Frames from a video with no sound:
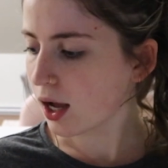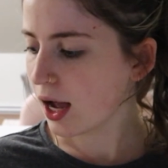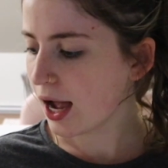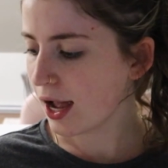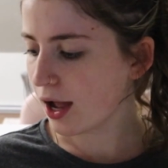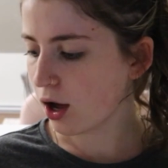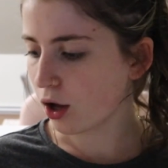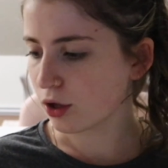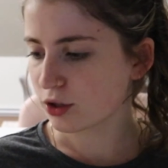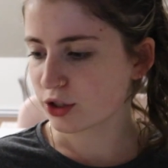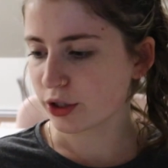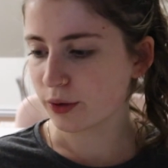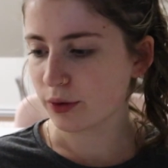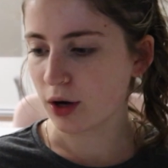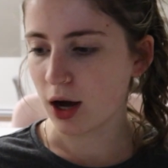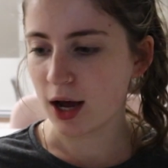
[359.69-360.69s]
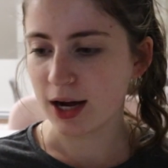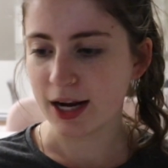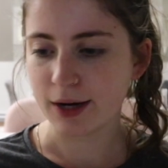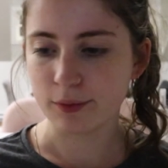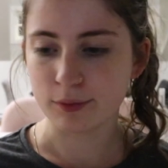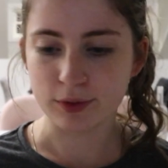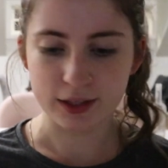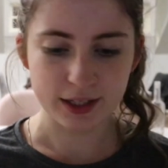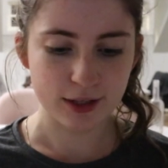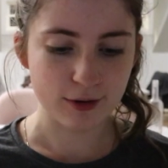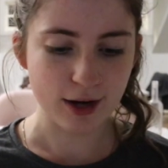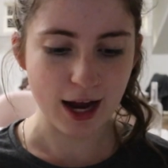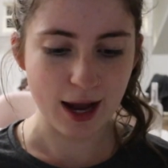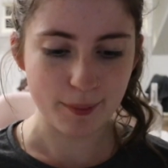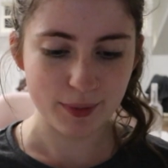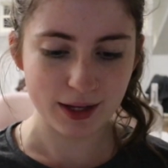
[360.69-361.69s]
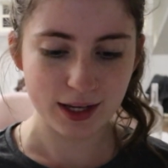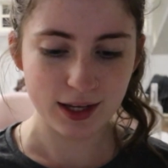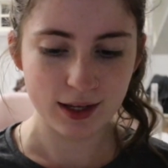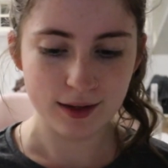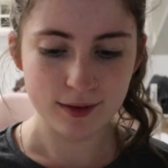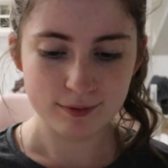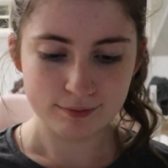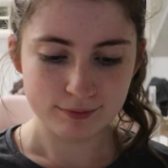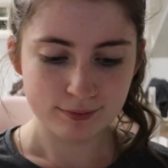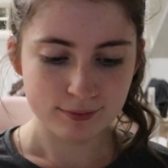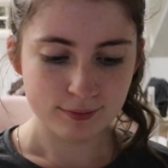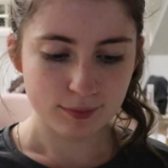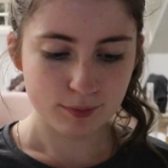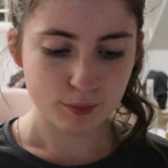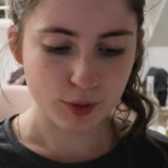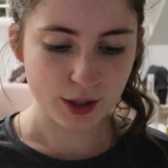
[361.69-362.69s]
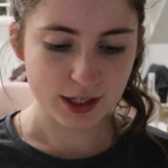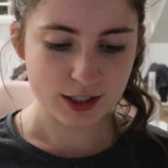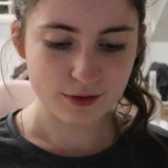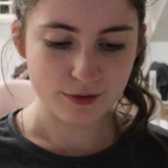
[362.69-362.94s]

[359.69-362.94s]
I also got a really crappy print